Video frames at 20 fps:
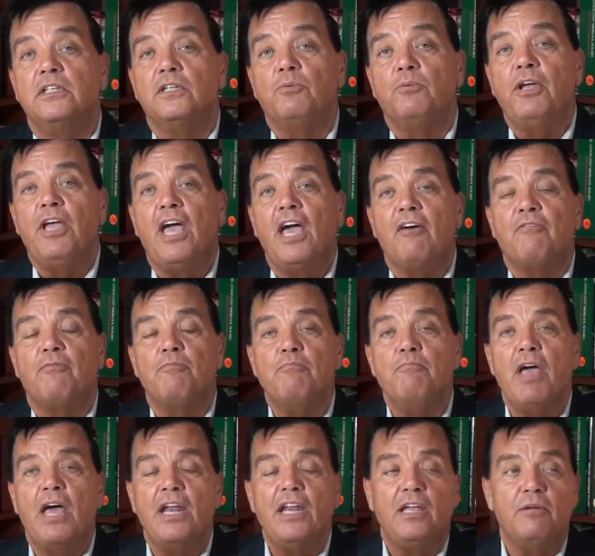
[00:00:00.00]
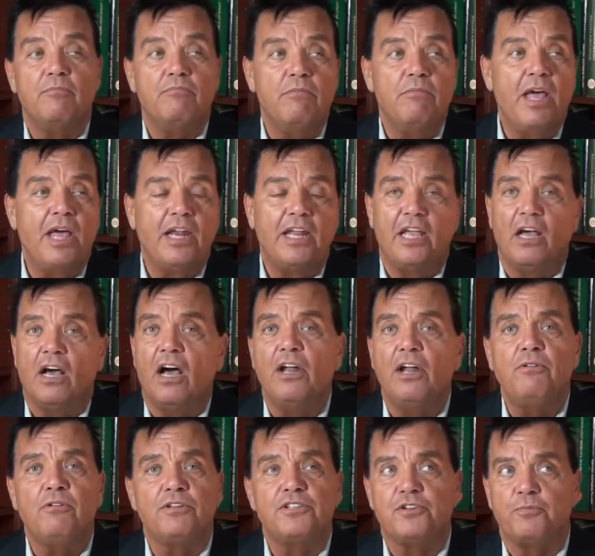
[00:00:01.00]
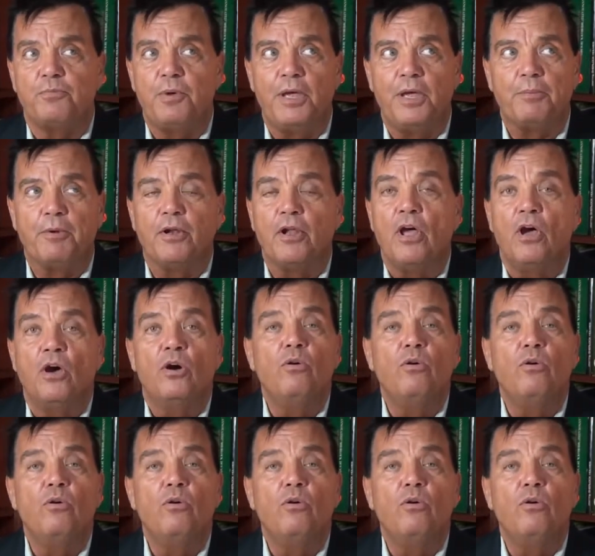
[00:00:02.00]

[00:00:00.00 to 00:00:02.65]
We have many hundreds of people